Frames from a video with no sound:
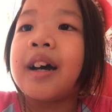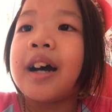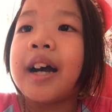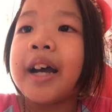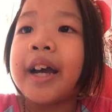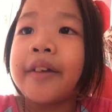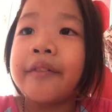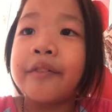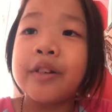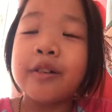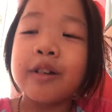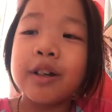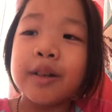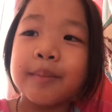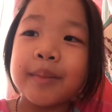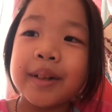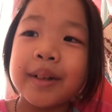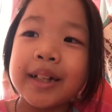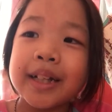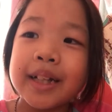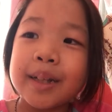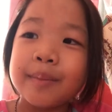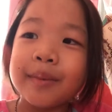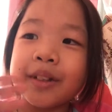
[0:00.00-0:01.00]
Hi everyone,
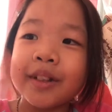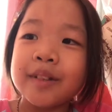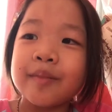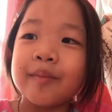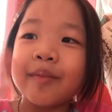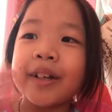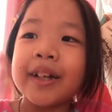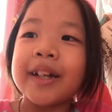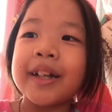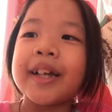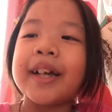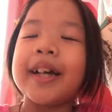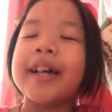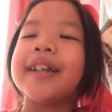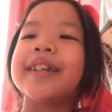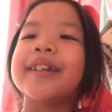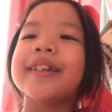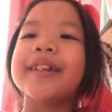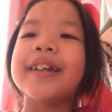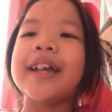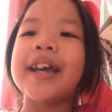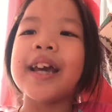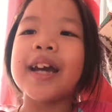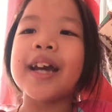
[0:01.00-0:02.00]
my name is Amanda and
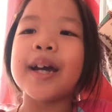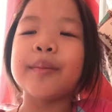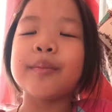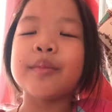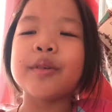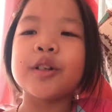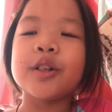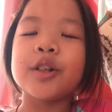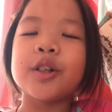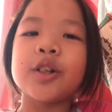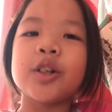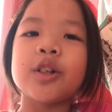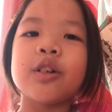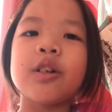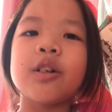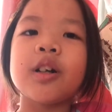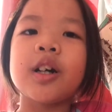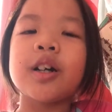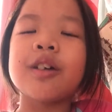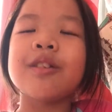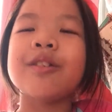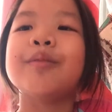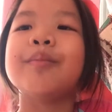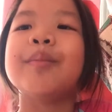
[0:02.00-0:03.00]
today I'm going to show you
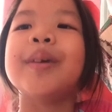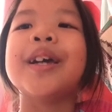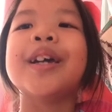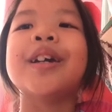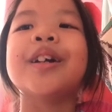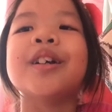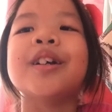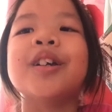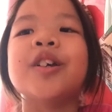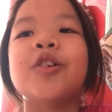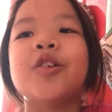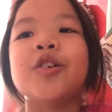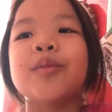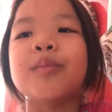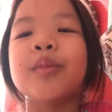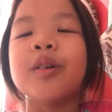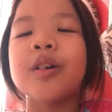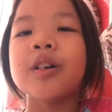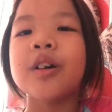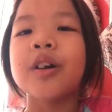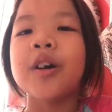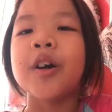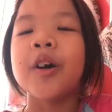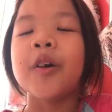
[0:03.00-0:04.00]
how to make a
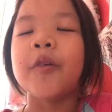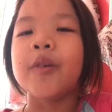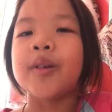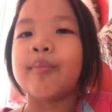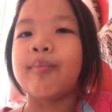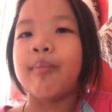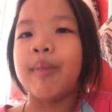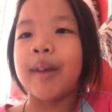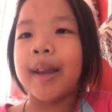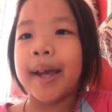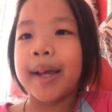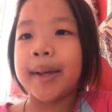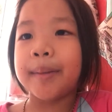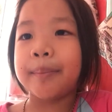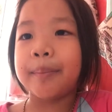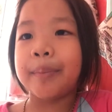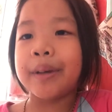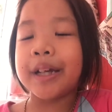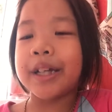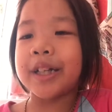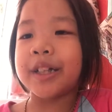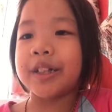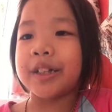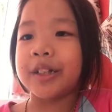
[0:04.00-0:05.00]
notebook with blank
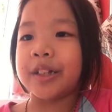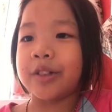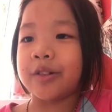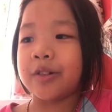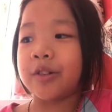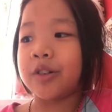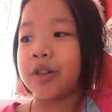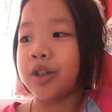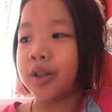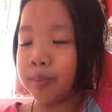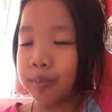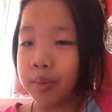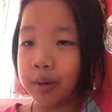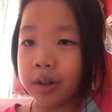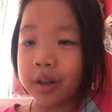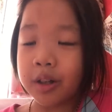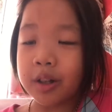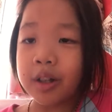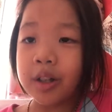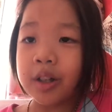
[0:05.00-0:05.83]
pages or a book.